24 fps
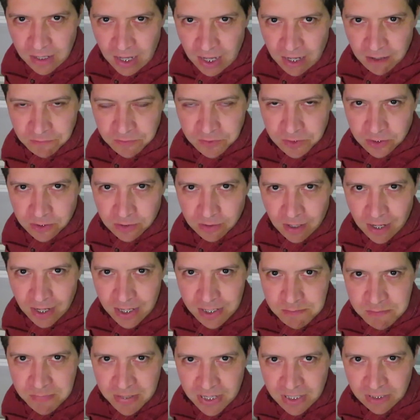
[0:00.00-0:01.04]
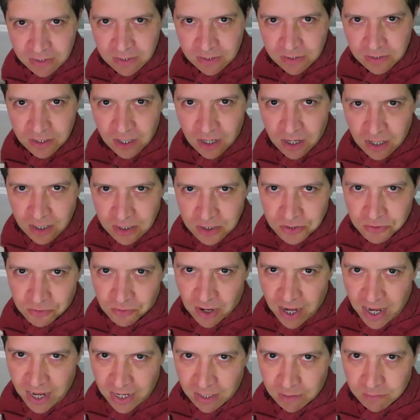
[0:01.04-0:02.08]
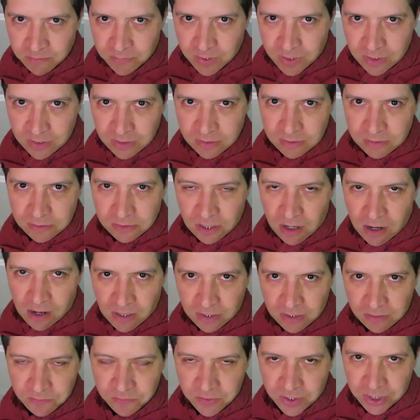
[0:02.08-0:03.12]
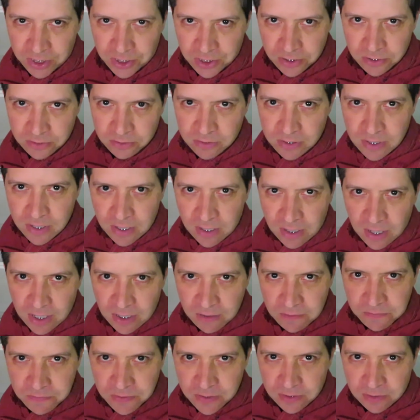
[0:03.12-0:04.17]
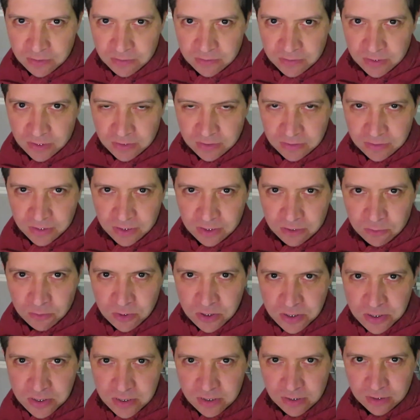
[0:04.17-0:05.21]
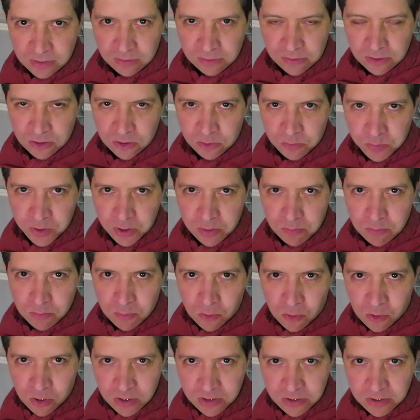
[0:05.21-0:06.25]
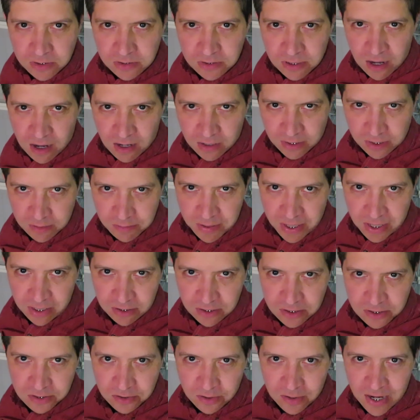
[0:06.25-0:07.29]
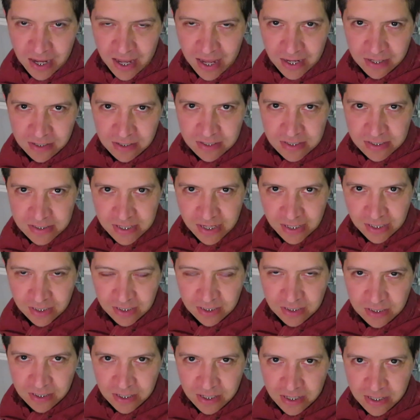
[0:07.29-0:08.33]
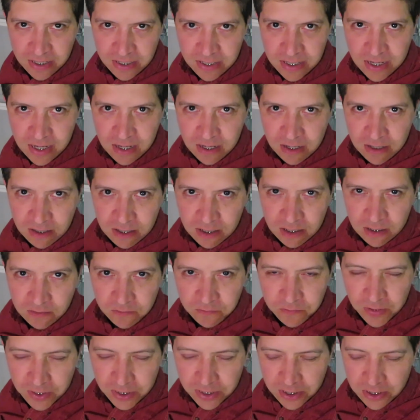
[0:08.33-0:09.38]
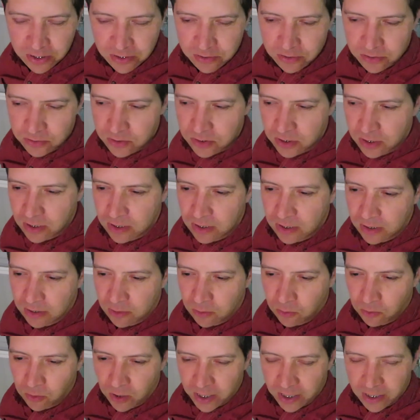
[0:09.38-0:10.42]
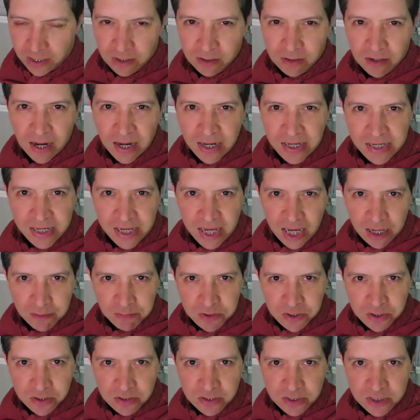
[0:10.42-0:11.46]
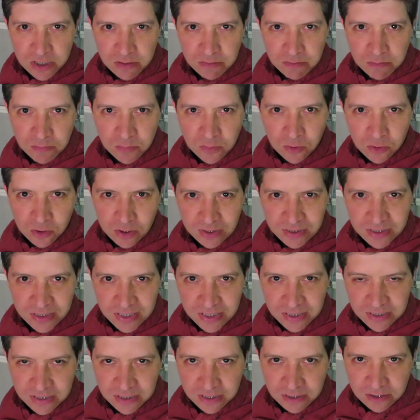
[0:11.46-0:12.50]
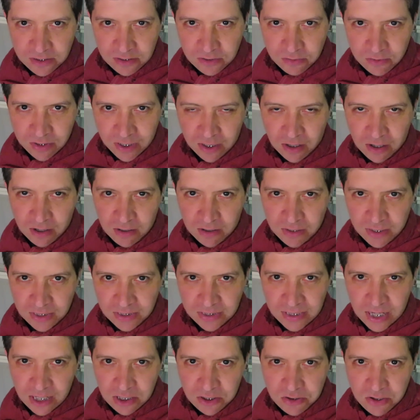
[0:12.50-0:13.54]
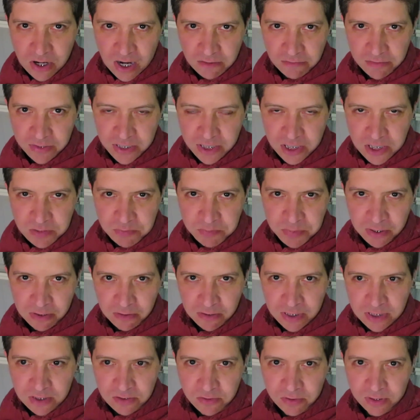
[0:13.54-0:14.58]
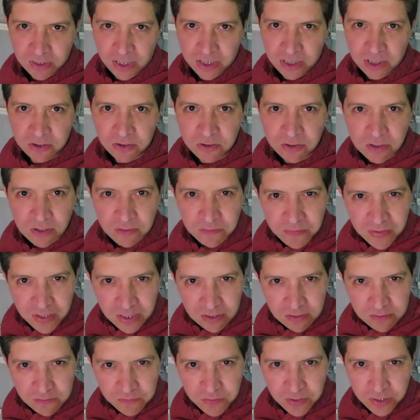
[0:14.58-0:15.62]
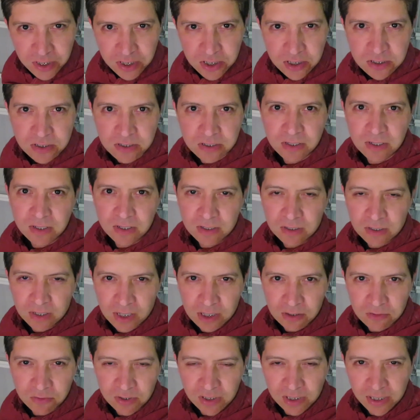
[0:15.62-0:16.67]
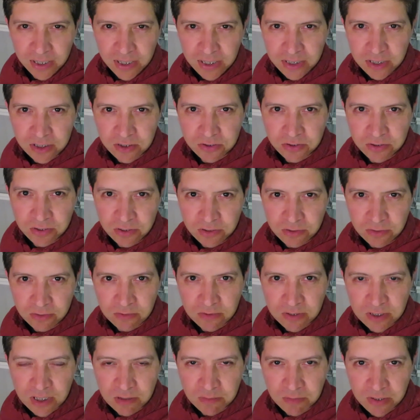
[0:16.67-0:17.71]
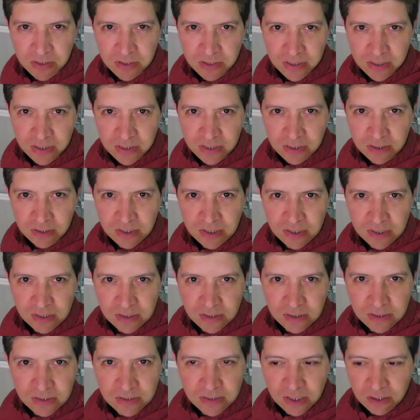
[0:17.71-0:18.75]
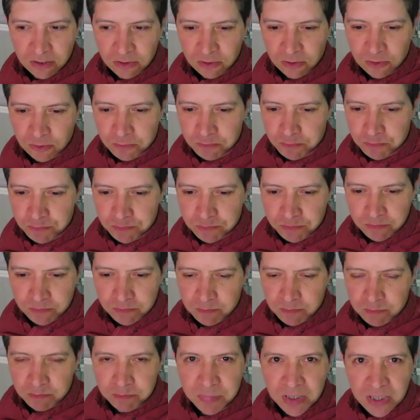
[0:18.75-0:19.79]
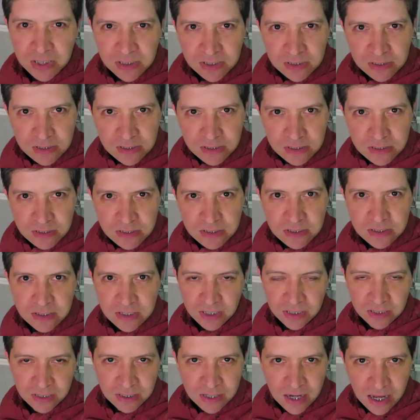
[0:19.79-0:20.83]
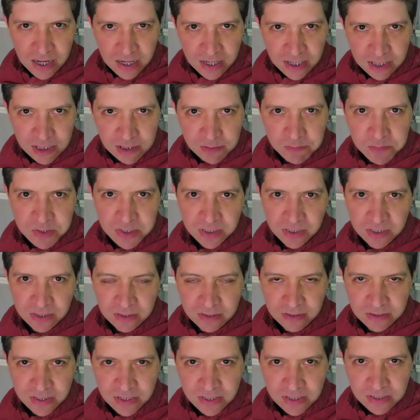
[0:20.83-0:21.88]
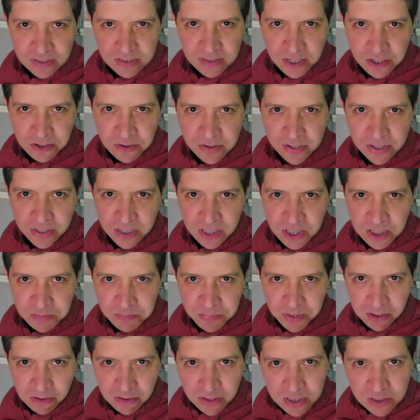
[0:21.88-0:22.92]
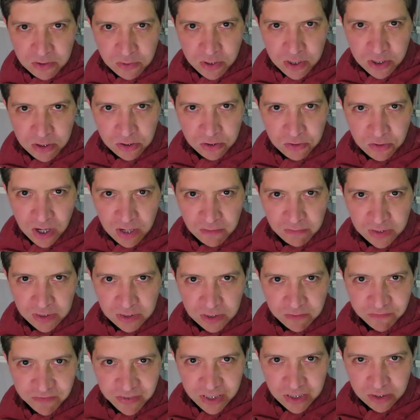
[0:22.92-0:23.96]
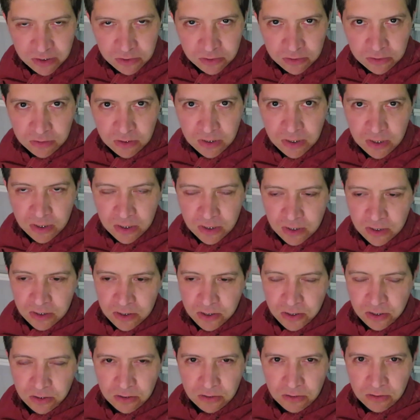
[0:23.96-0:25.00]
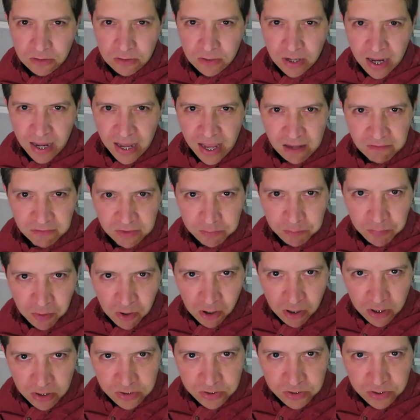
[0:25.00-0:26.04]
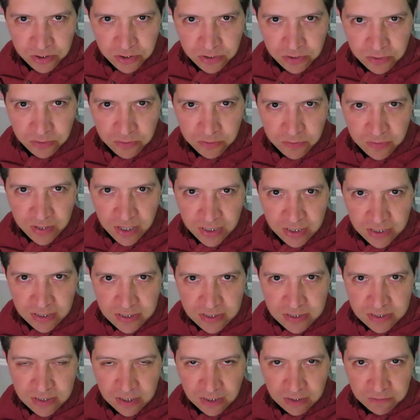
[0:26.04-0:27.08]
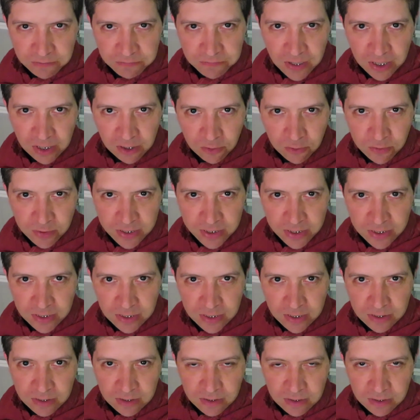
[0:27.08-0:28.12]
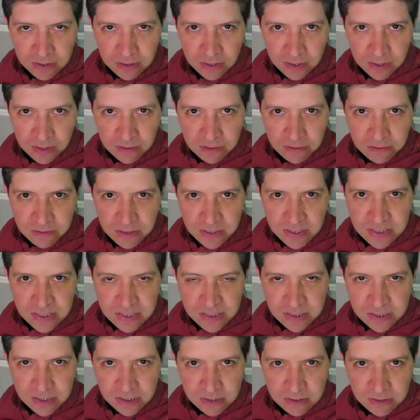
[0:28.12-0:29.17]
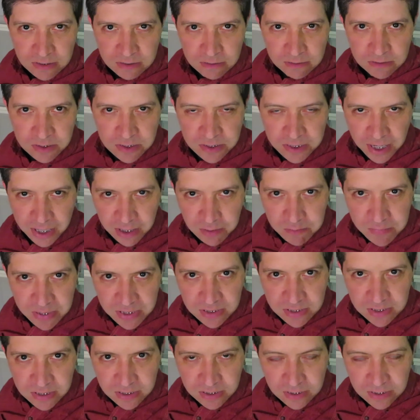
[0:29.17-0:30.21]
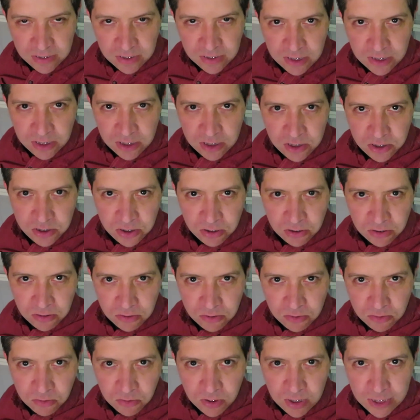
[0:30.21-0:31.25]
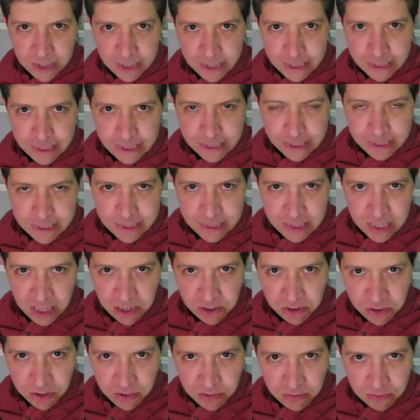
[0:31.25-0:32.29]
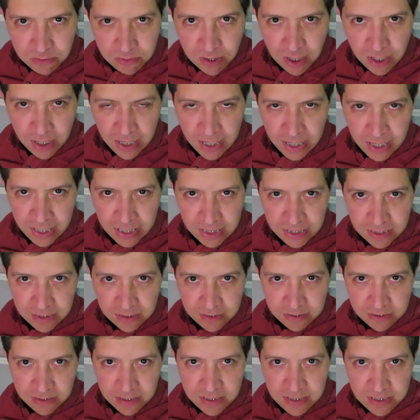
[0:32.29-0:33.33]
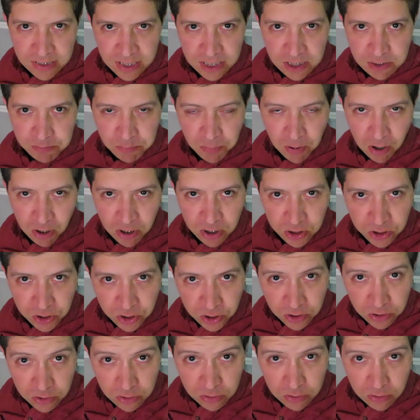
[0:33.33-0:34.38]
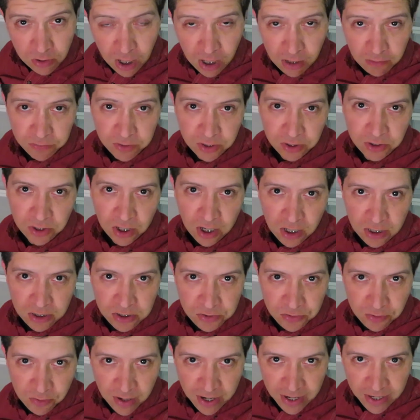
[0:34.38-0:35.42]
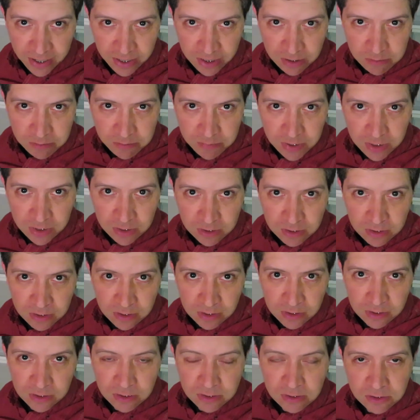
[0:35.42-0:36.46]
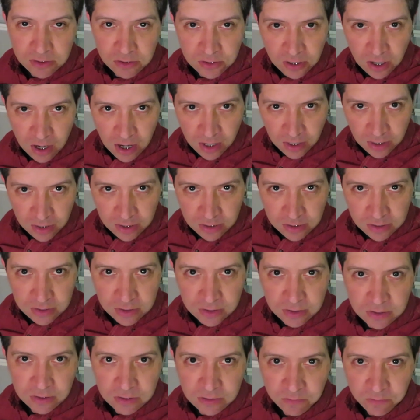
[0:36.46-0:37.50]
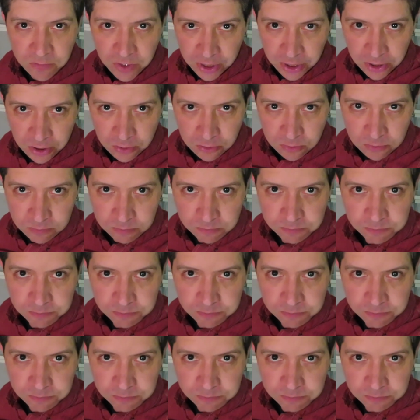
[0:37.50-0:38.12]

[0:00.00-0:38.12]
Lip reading: After I made the Dodge Ram talk video, I felt that there was a little bit more to talk about. So I had a second day of videos where I captured some more details regarding that driving experience related to the fit and finish and related to some of the subtle buttons and knobs and things that you can experience when you're driving the vehicle. So I have a part 2 that is following this segment, so stay tuned. And this is part 2 of the Dodge Ram talk video.